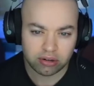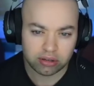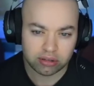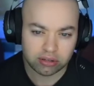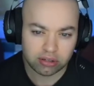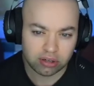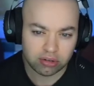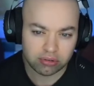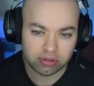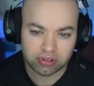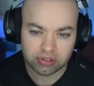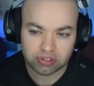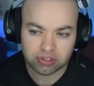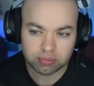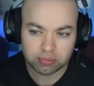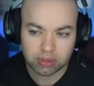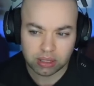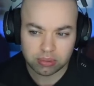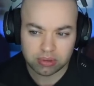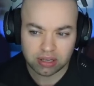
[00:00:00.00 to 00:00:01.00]
And, you know, this is
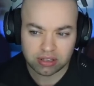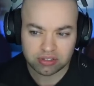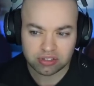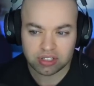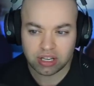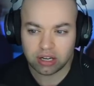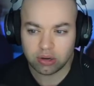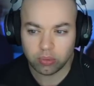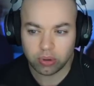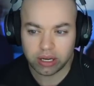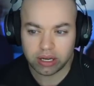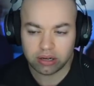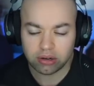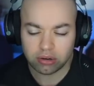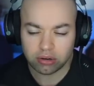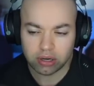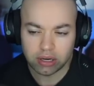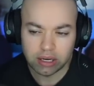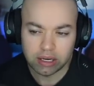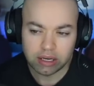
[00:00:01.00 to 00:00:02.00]
maybe a segue
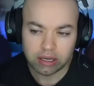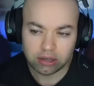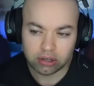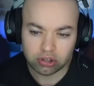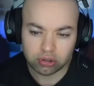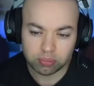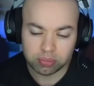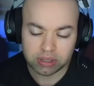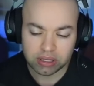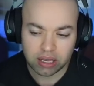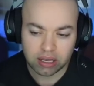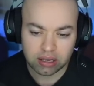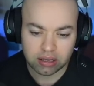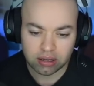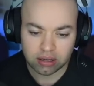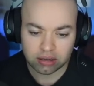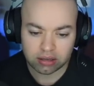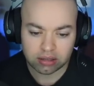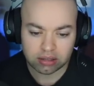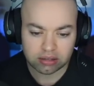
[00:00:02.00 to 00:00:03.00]
or it could be a,
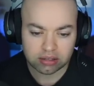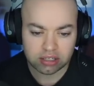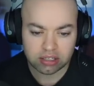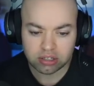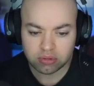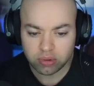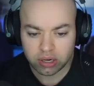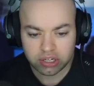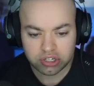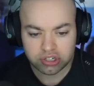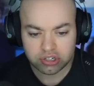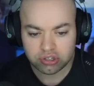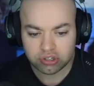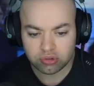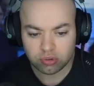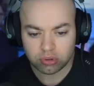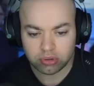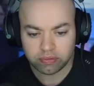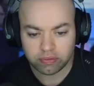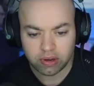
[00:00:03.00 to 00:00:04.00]
a uh, continuation
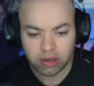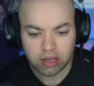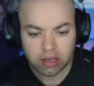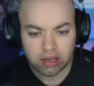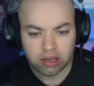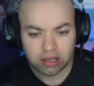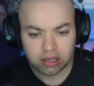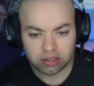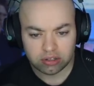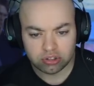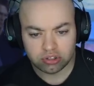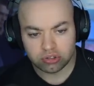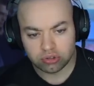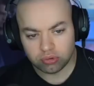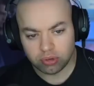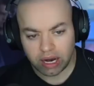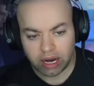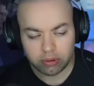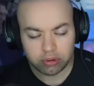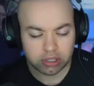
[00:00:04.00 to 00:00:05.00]
sort of
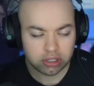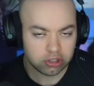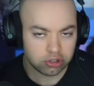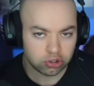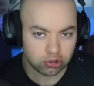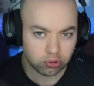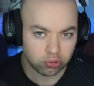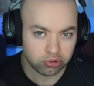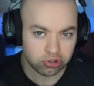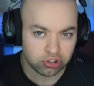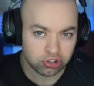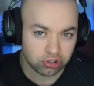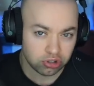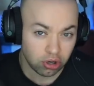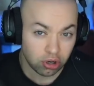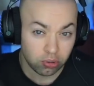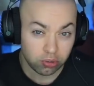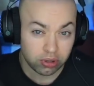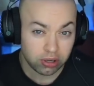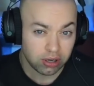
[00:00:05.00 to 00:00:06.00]
into how he controls
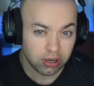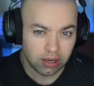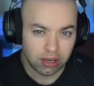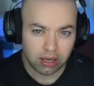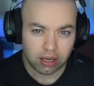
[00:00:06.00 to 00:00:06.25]
Snoke.